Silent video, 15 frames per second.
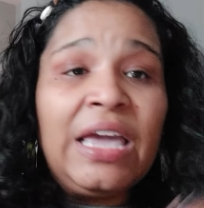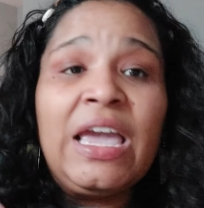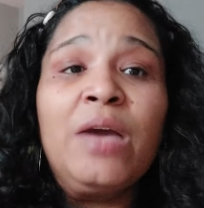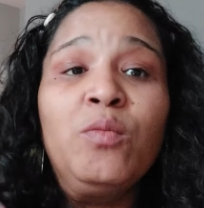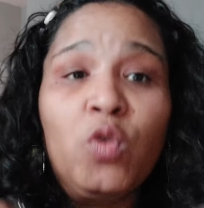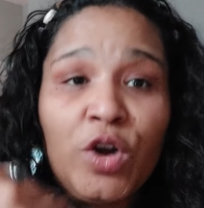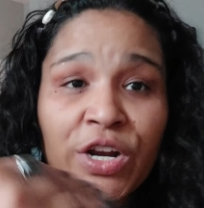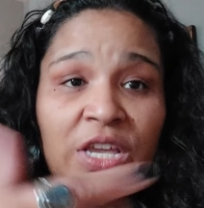
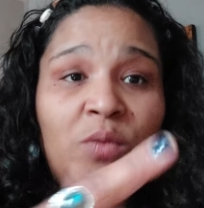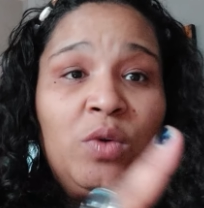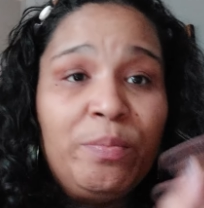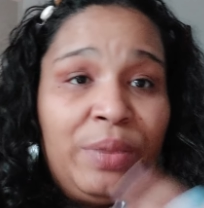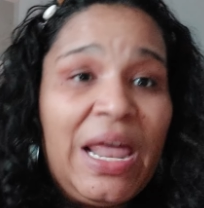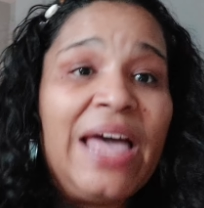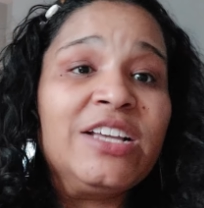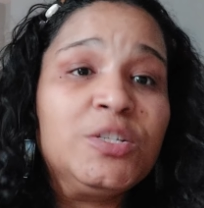am working with
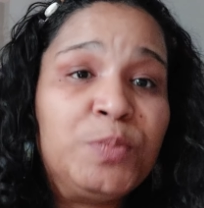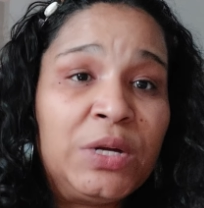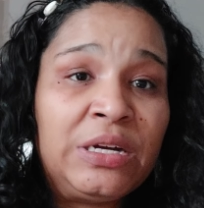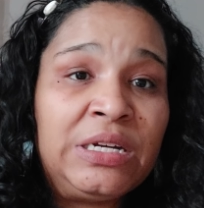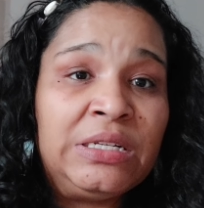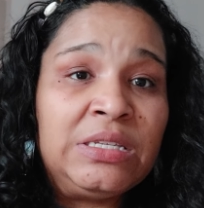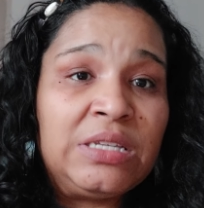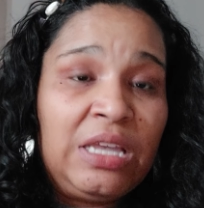black
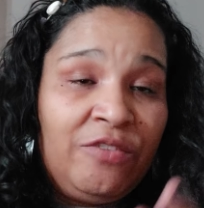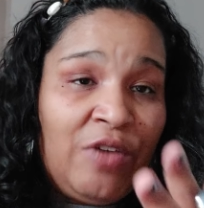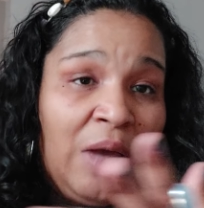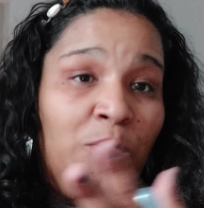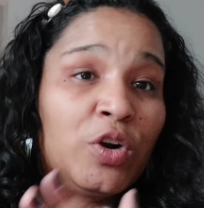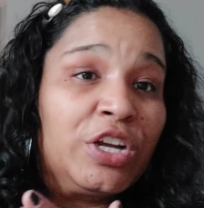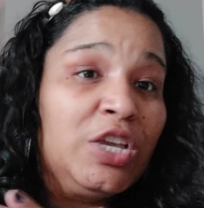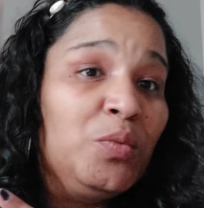spirits, if
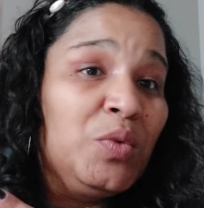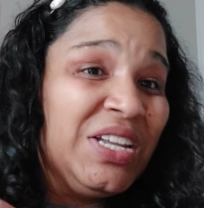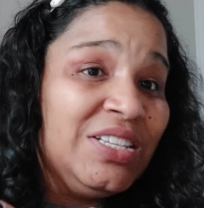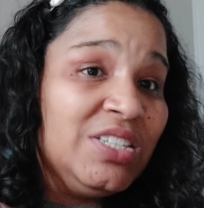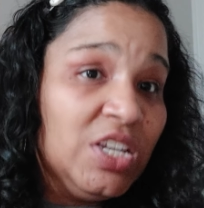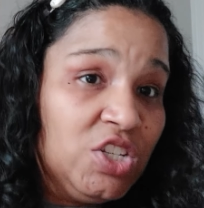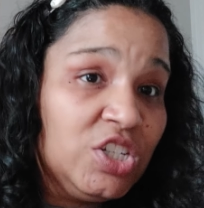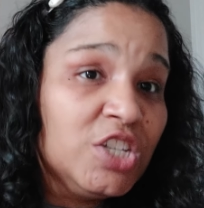I'm working with
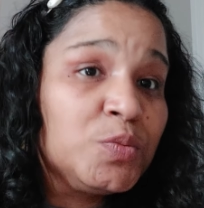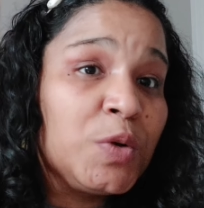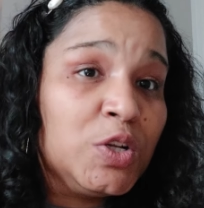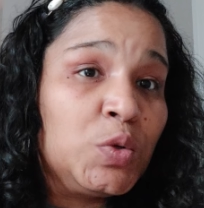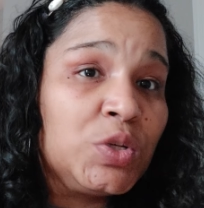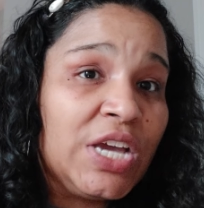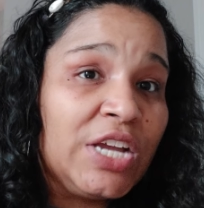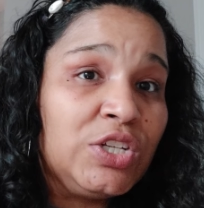indigenous
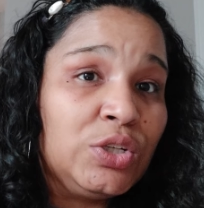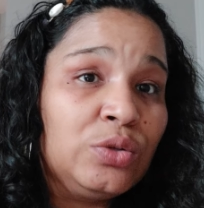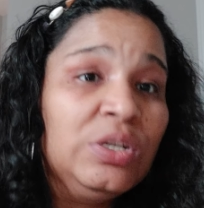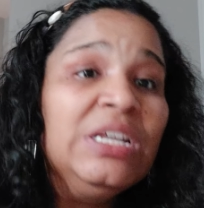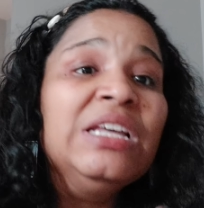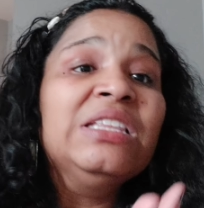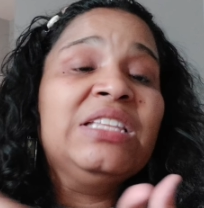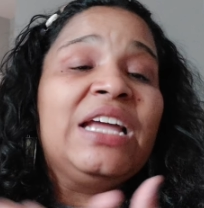spirits, which I do,
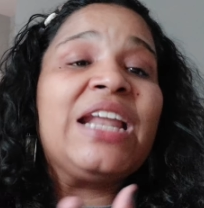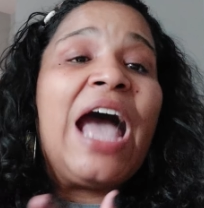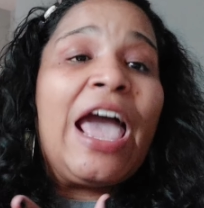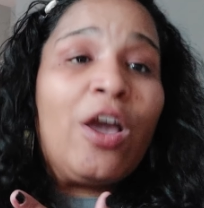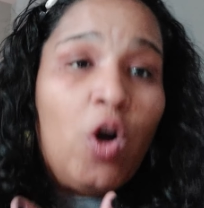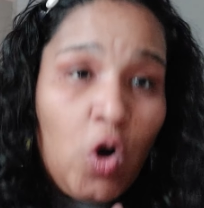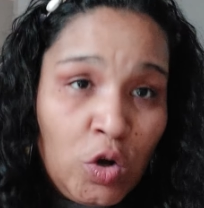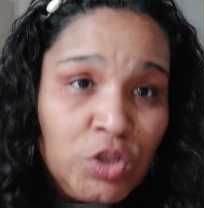then
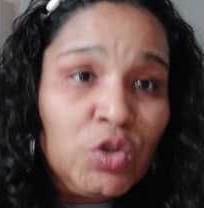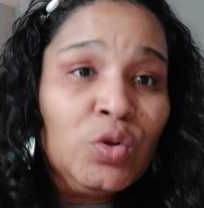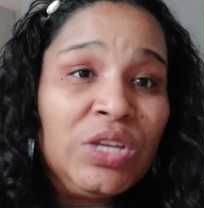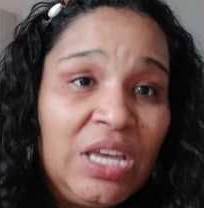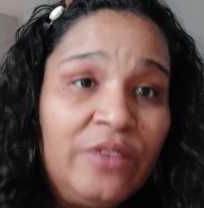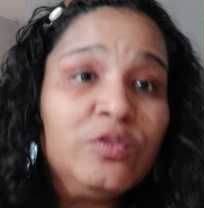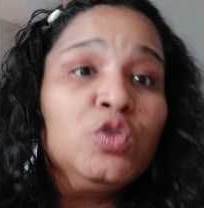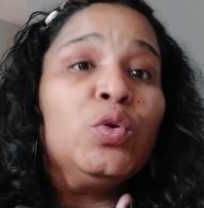I also
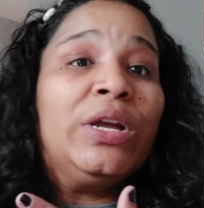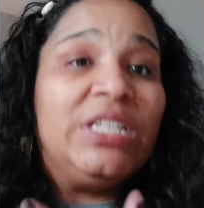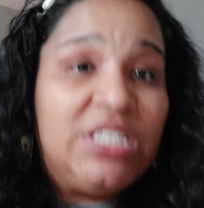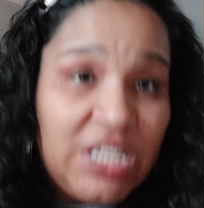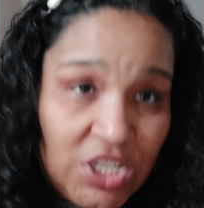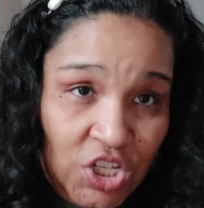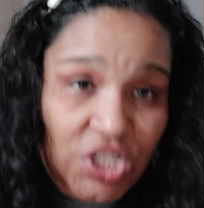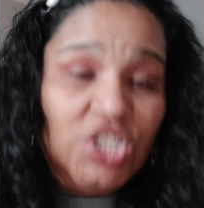give to
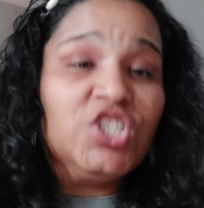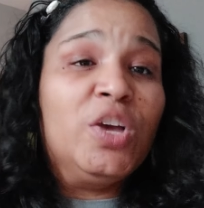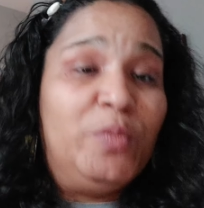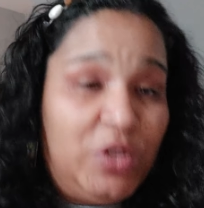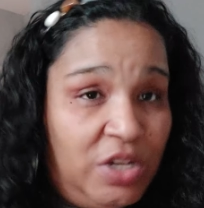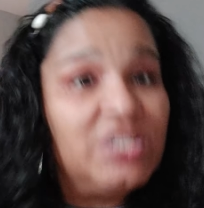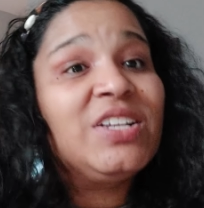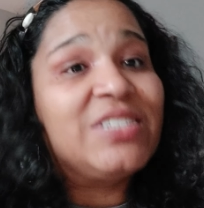indigenous
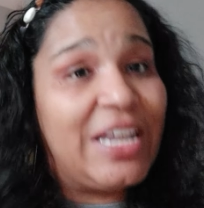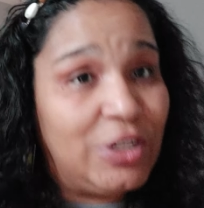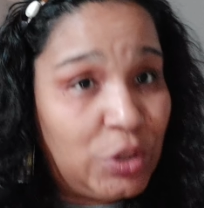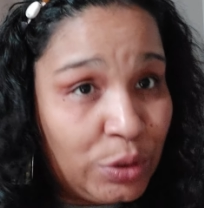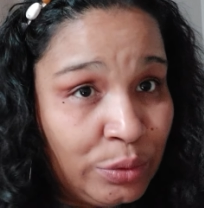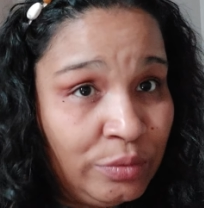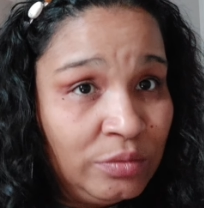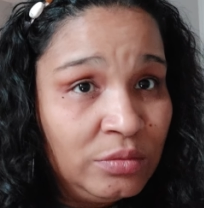communities, because I
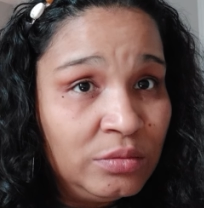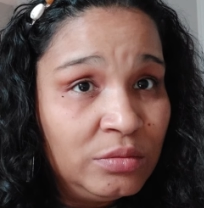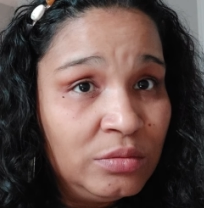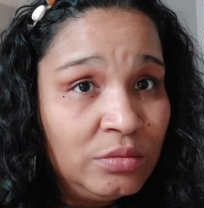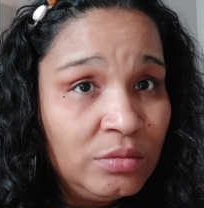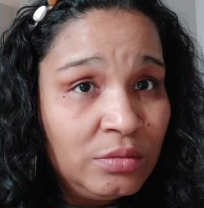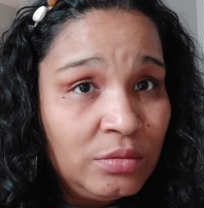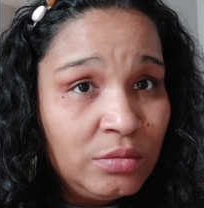do,
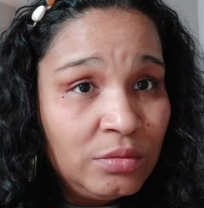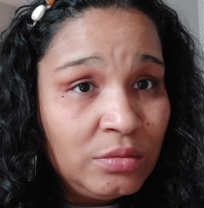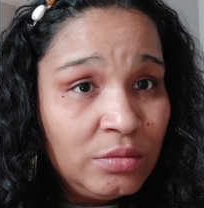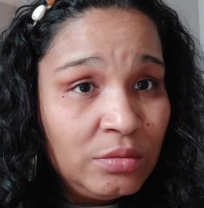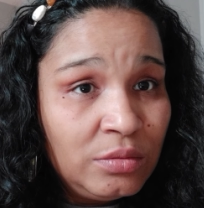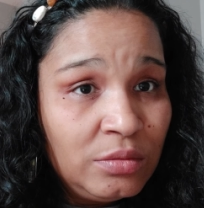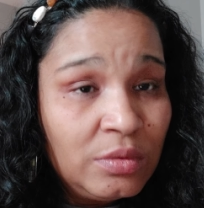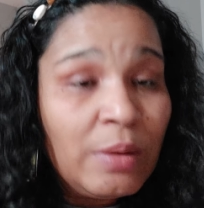
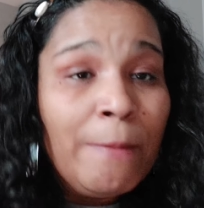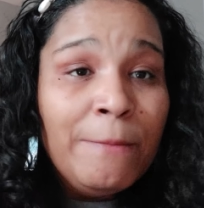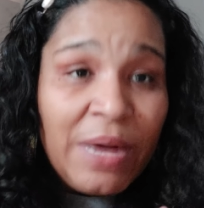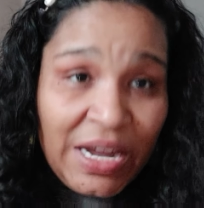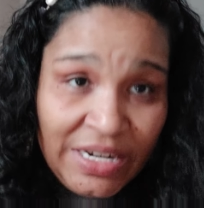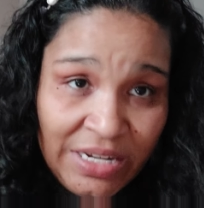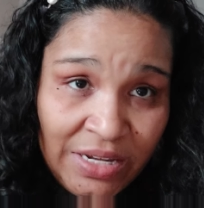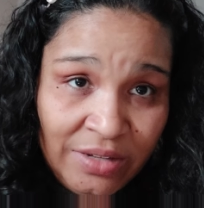
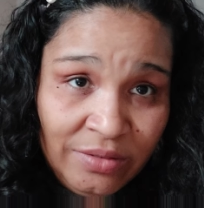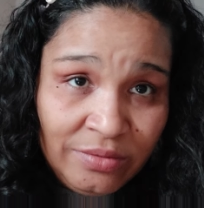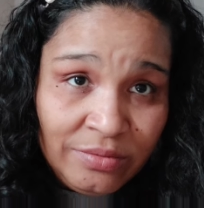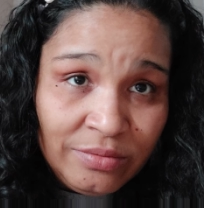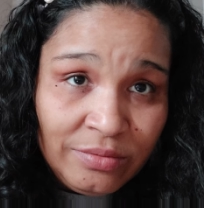money.